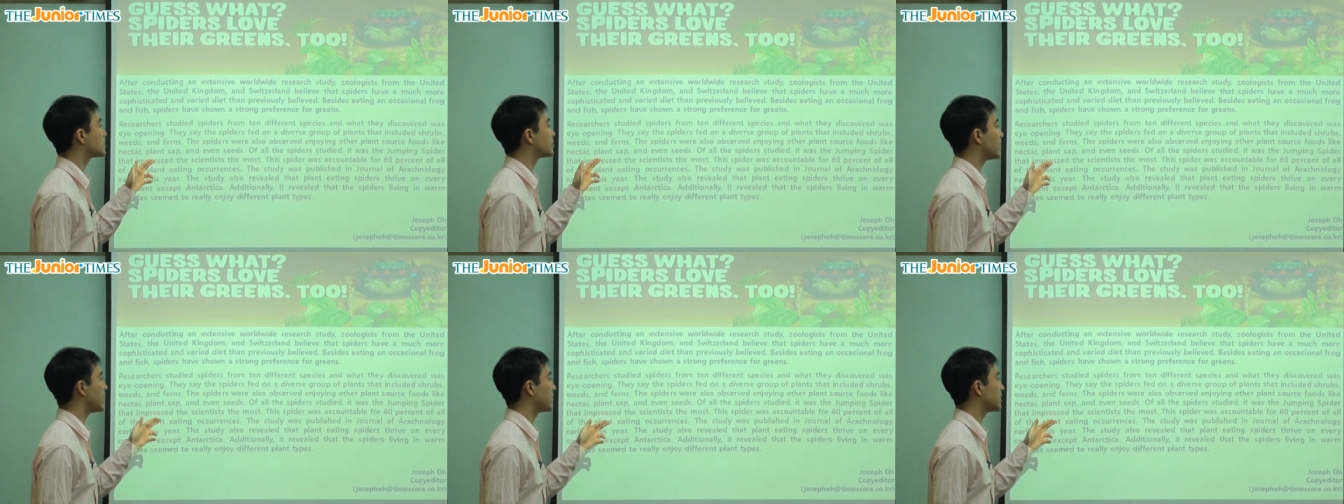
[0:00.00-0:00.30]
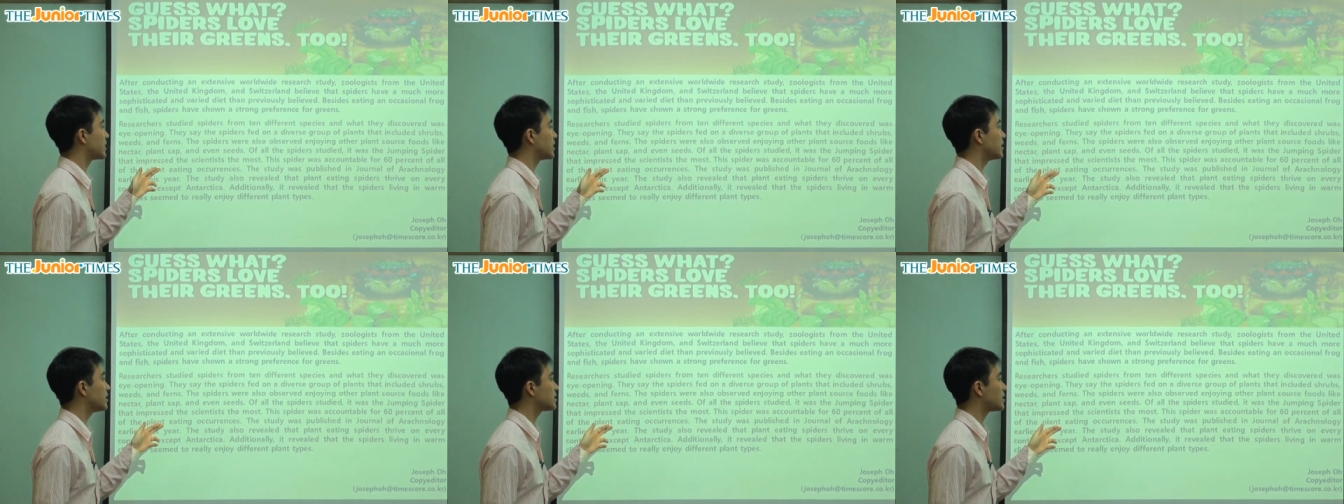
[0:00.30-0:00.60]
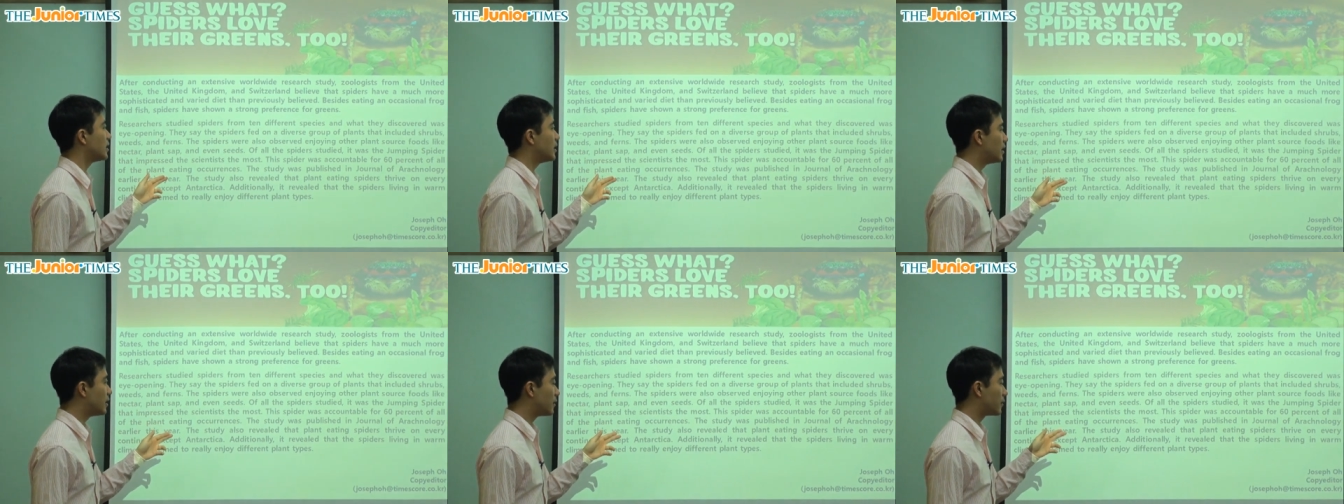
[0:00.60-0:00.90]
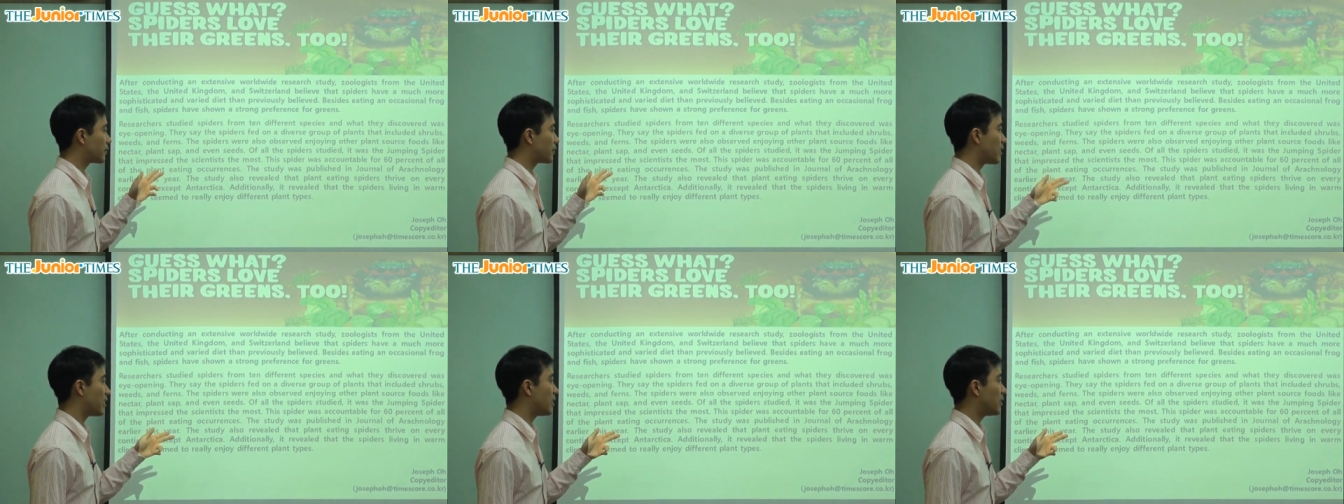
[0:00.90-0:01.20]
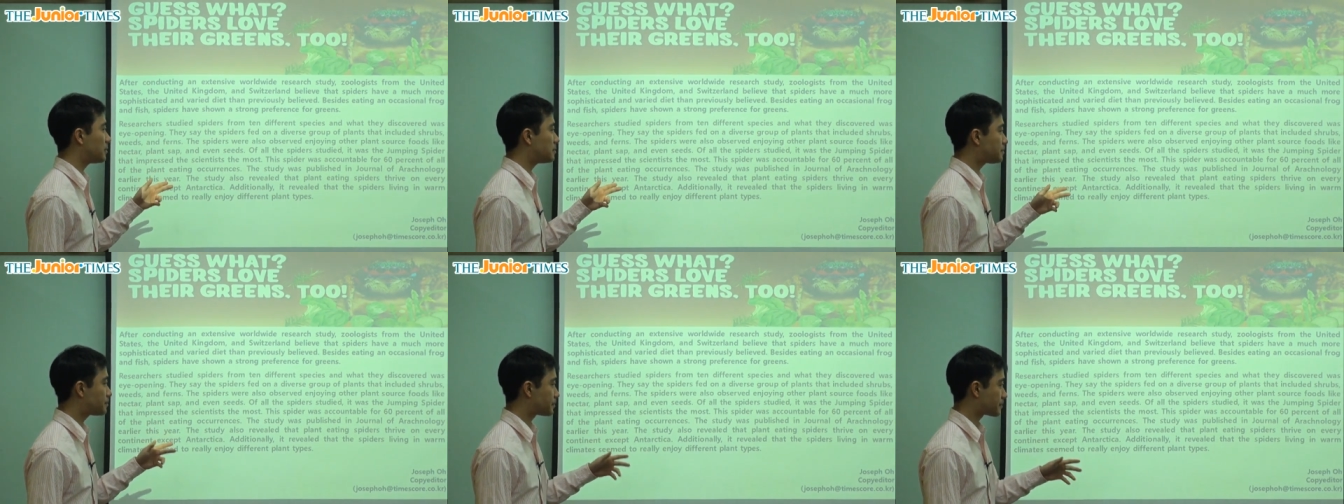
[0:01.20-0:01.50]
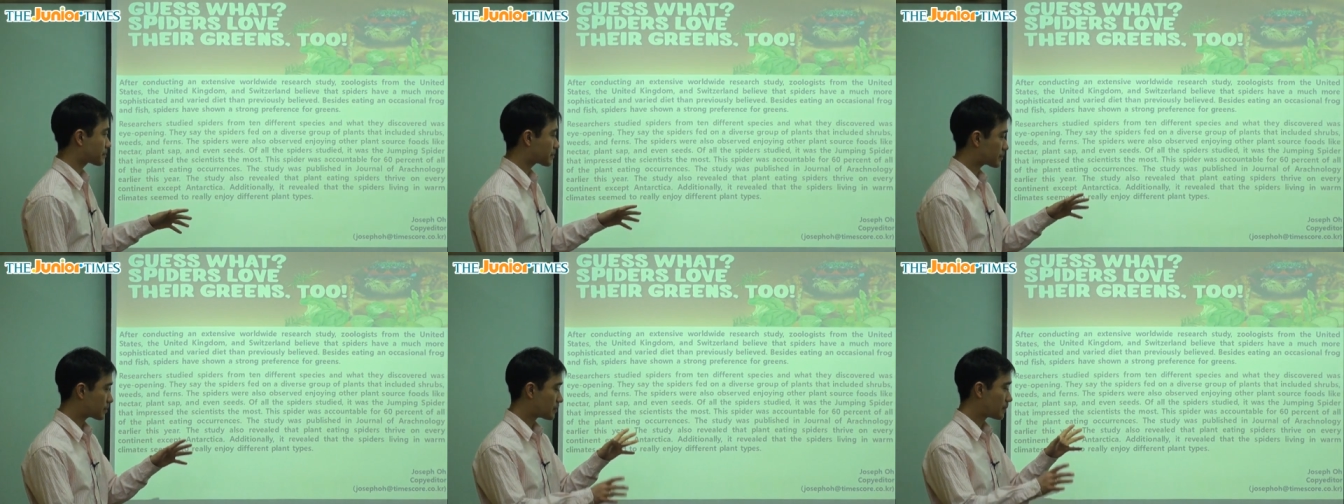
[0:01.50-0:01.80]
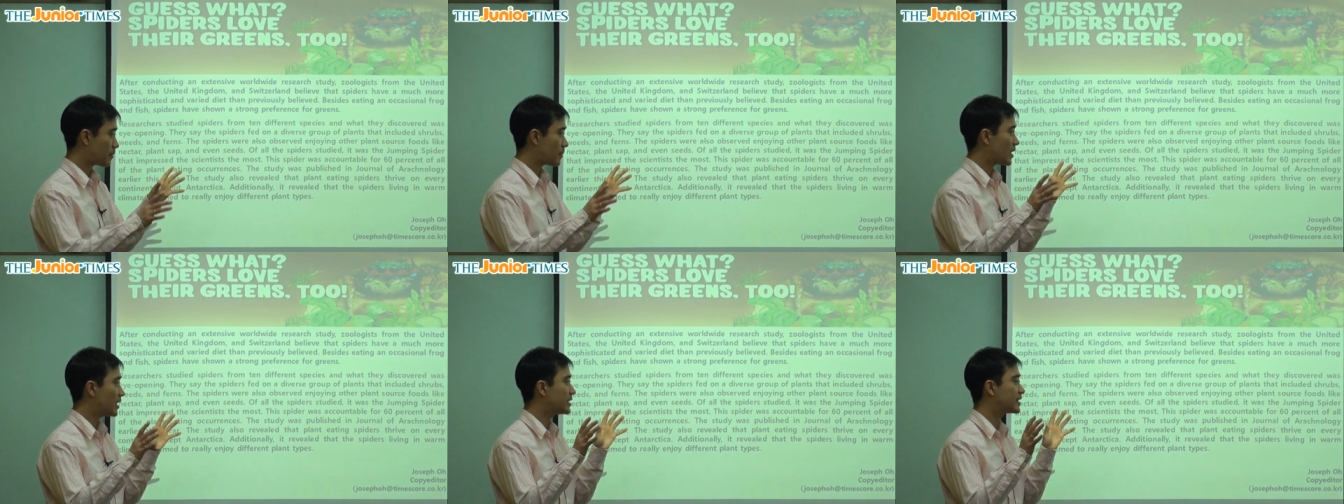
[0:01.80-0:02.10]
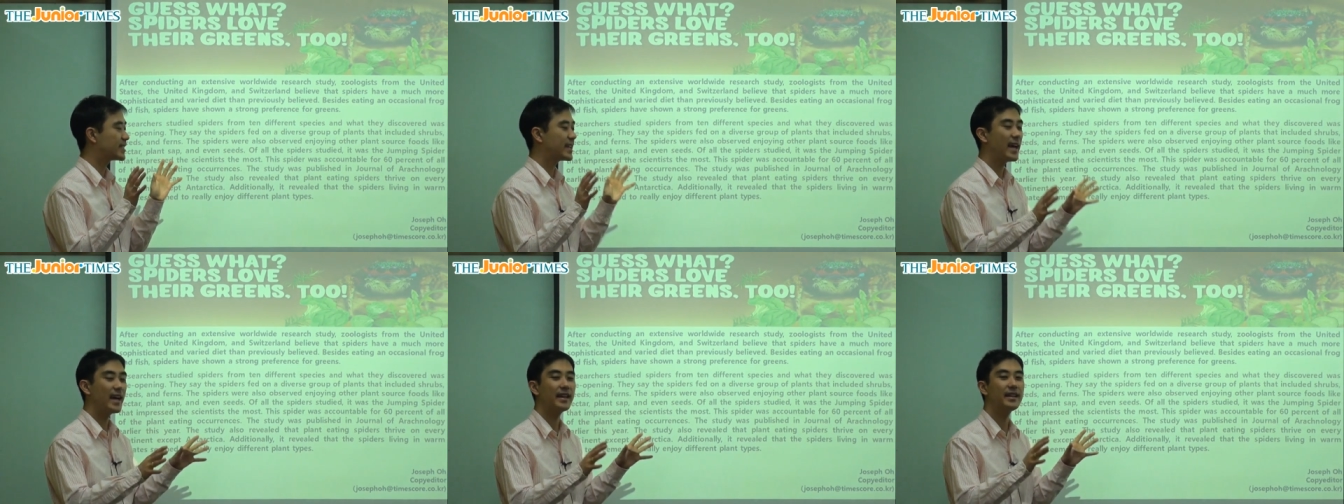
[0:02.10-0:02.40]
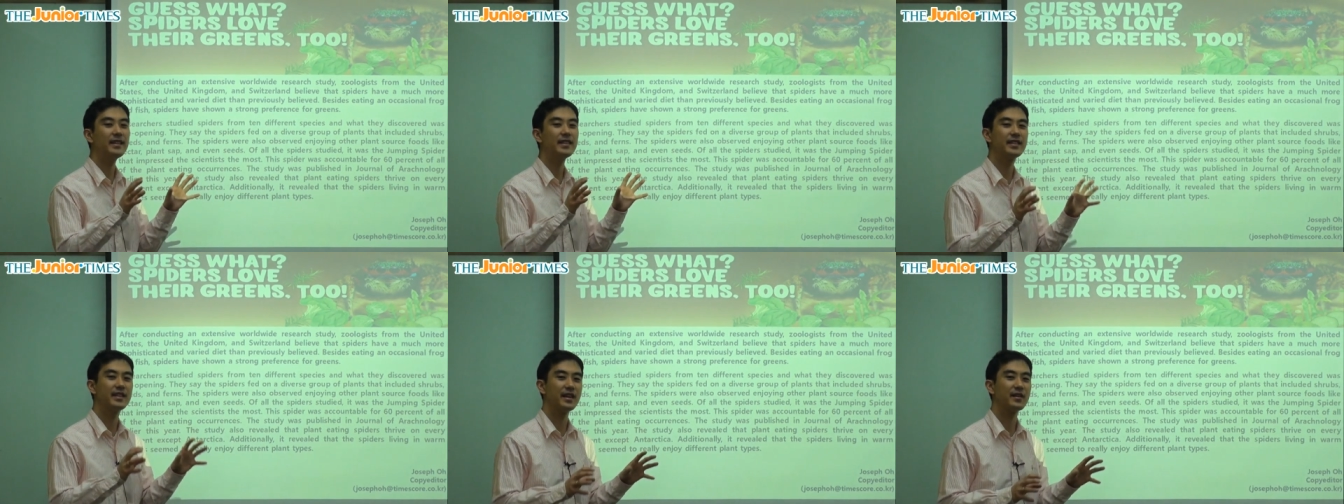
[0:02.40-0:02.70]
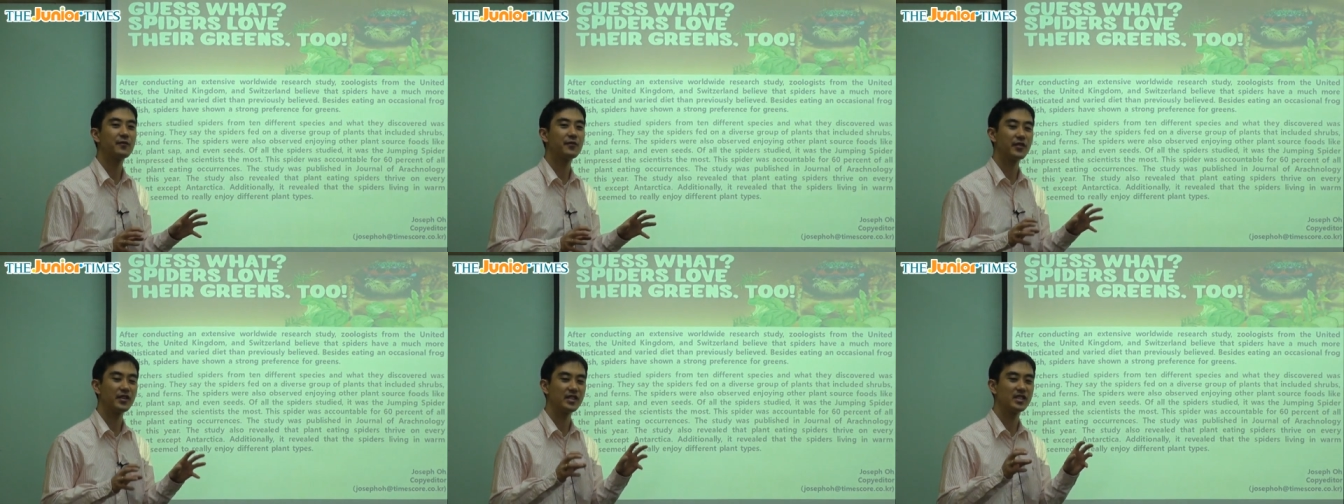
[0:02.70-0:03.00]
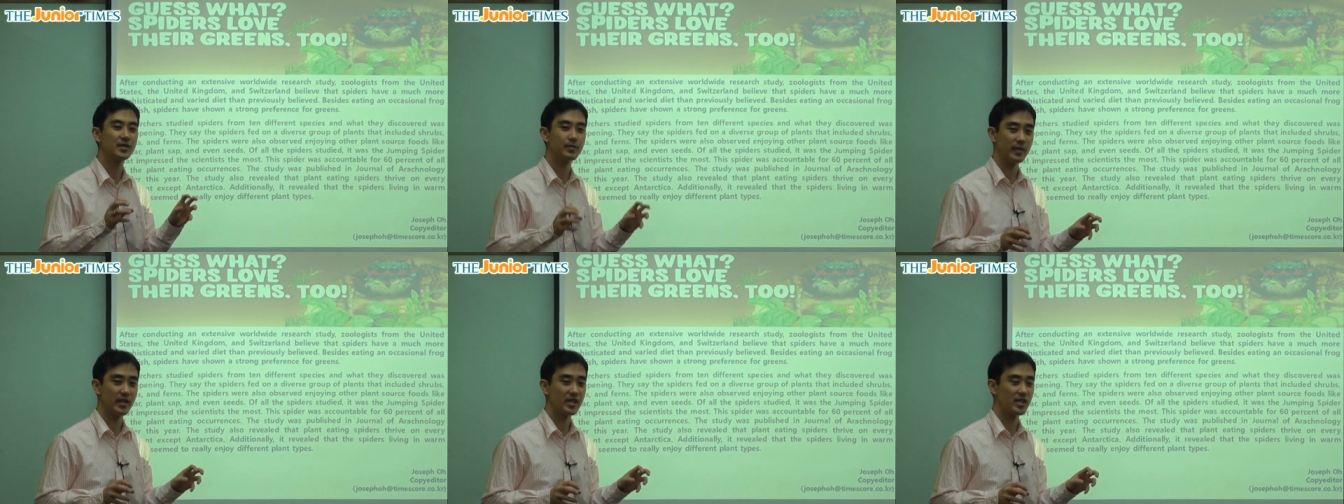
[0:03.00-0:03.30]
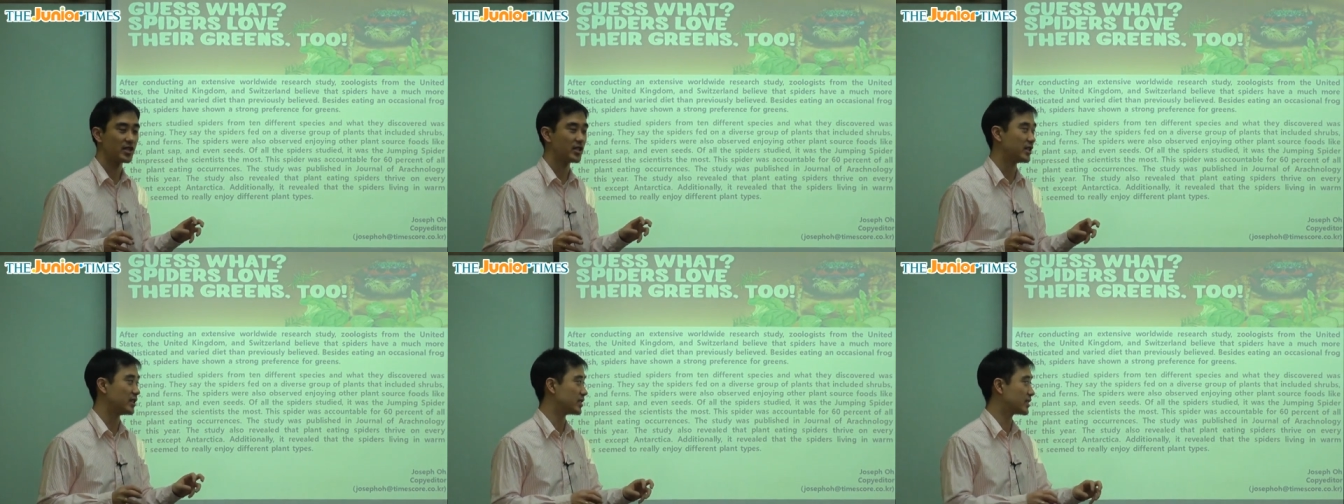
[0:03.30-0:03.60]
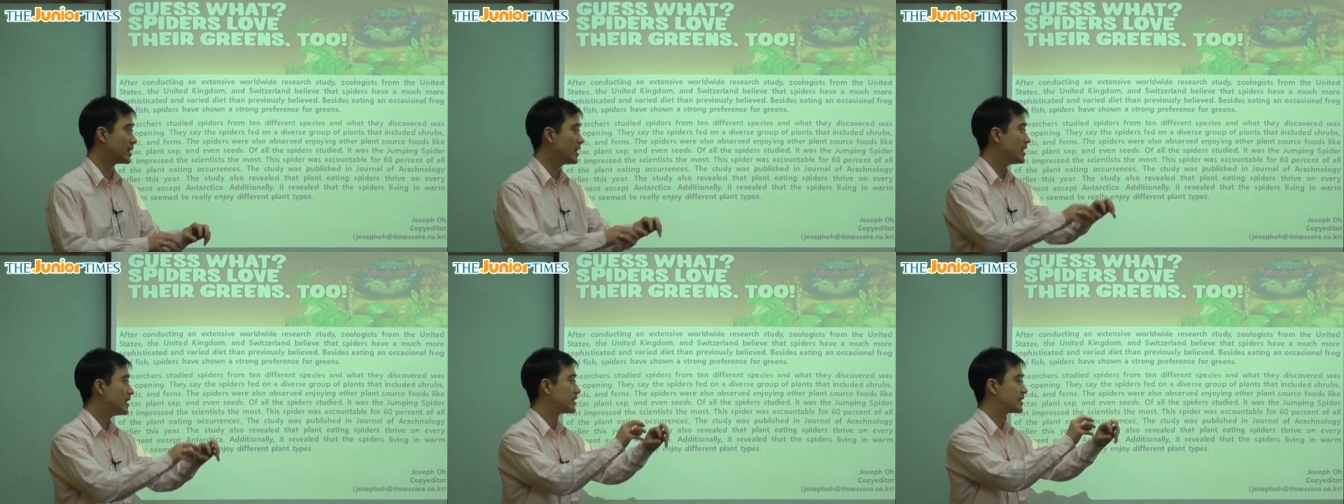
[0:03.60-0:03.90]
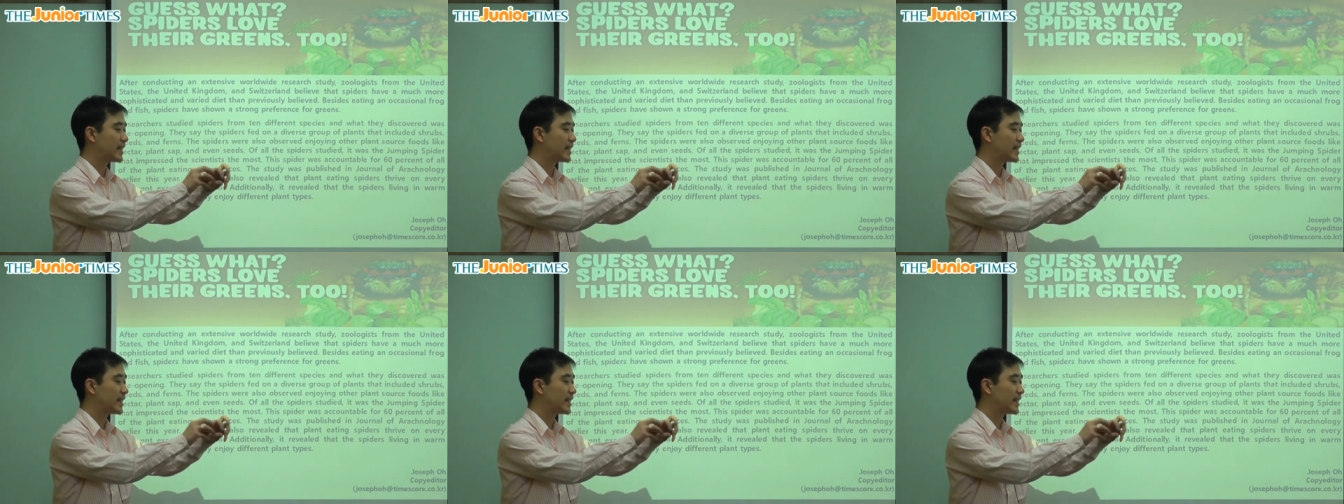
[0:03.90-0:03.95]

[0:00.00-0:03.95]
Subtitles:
spiders from 10 different species,